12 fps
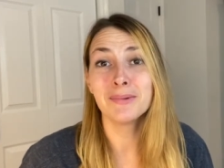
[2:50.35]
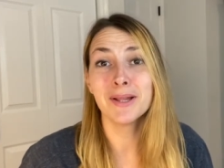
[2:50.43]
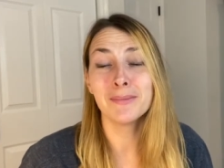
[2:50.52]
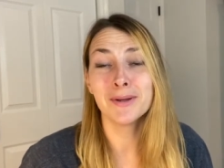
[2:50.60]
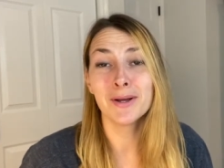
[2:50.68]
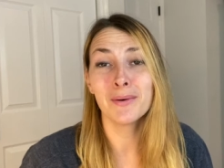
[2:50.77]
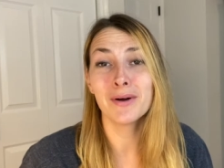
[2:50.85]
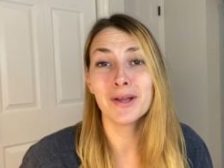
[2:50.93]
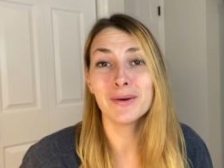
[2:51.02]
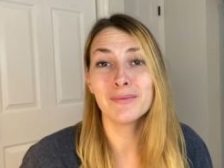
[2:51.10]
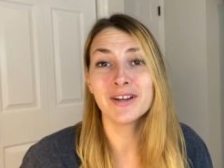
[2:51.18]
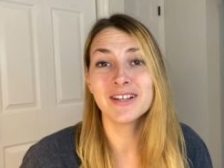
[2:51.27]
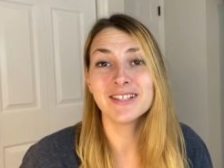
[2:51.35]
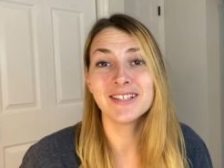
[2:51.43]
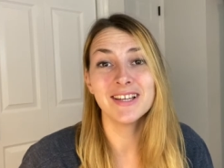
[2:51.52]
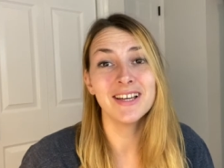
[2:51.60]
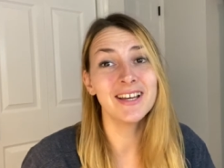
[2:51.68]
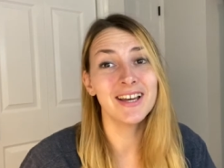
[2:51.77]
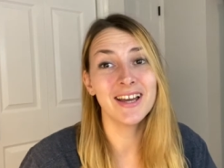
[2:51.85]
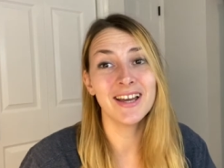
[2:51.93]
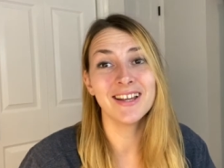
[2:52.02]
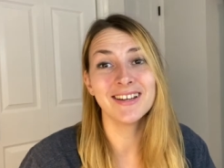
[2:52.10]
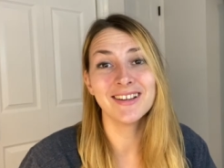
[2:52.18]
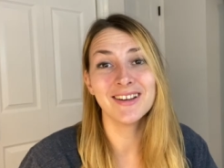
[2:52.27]
Let me know what you want to see
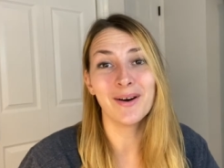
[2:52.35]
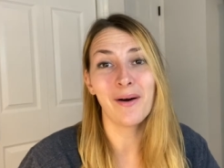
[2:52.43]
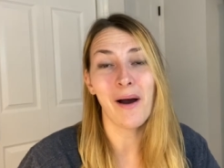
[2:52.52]
and you know,